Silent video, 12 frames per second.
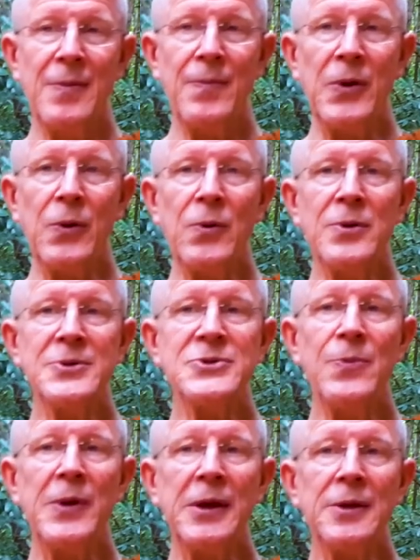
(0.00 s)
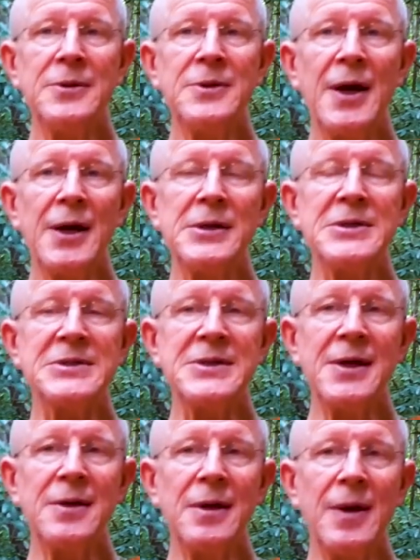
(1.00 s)
because you begin to
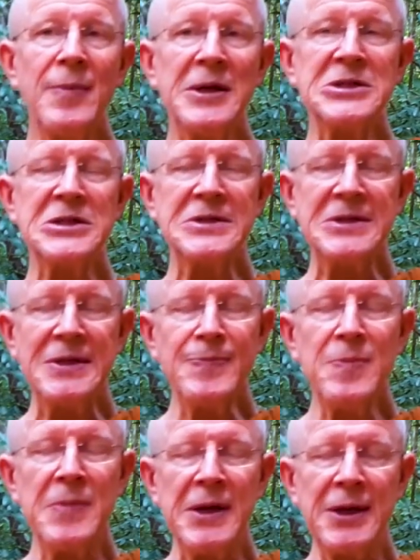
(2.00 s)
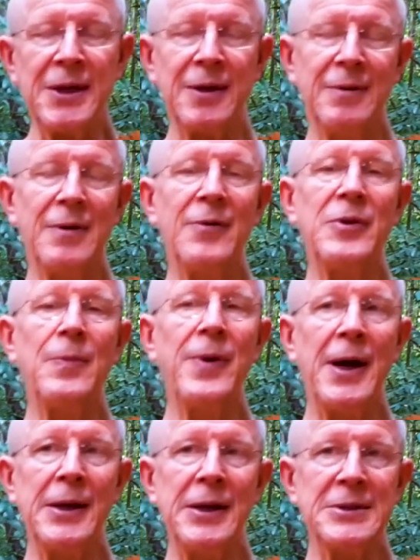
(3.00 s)
understand a much deeper meaning of the
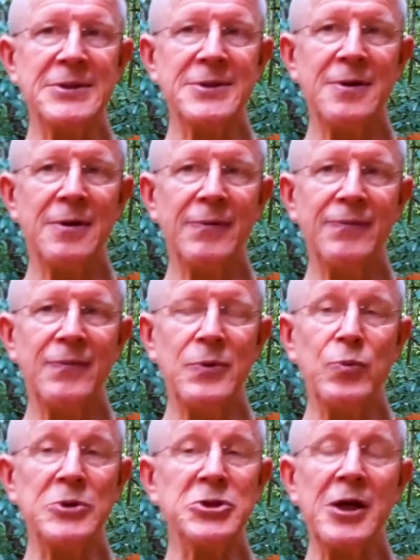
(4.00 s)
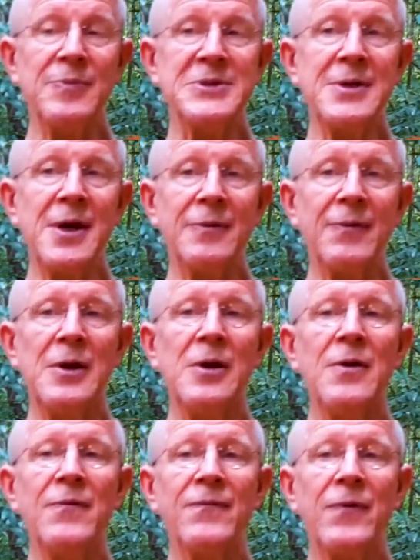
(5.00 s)
Pali itself, which comes out
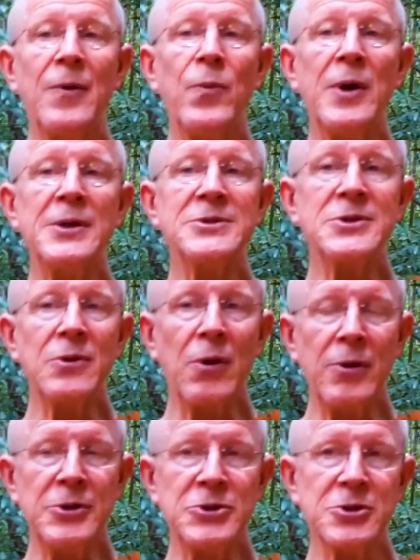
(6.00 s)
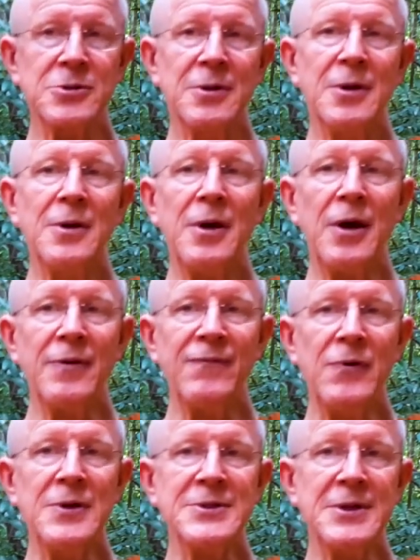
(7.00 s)
from one's knowledge of the
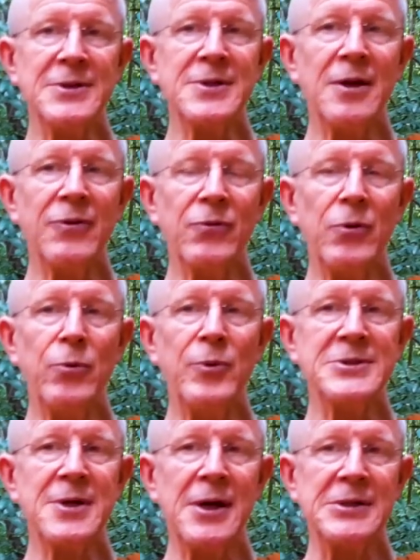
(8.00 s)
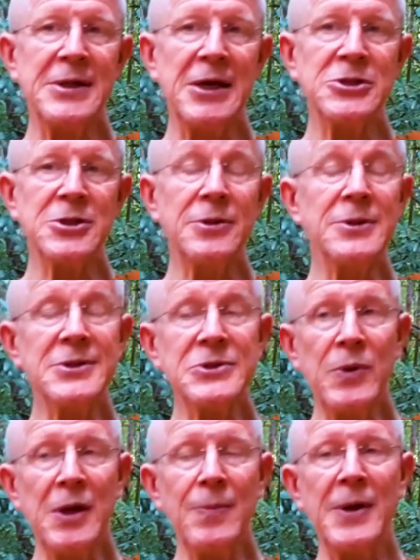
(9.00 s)
verses and through recitation. This
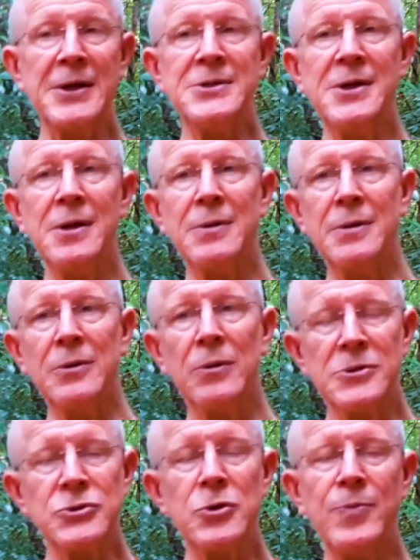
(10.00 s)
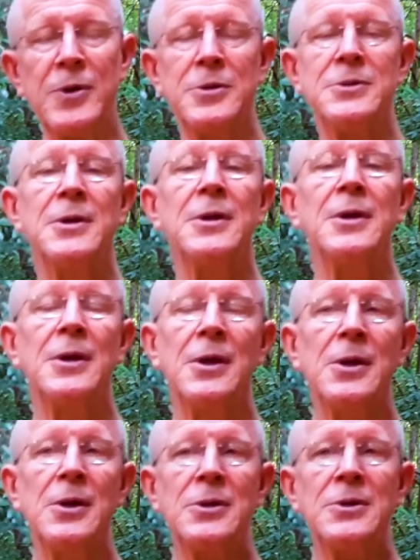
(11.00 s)
is where Bhante could contribute
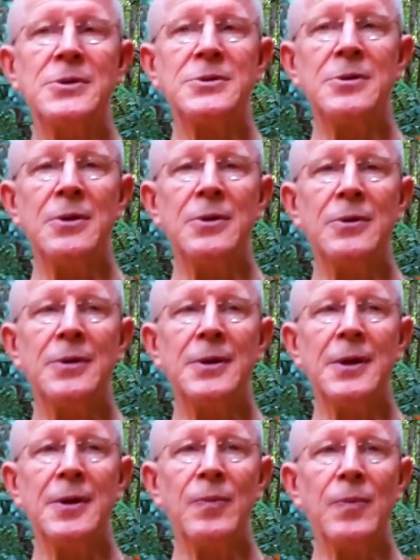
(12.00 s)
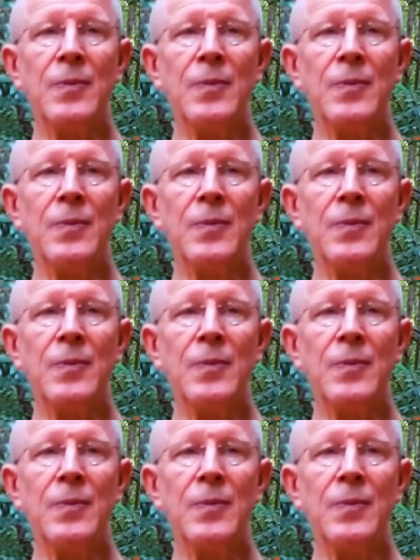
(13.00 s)
to the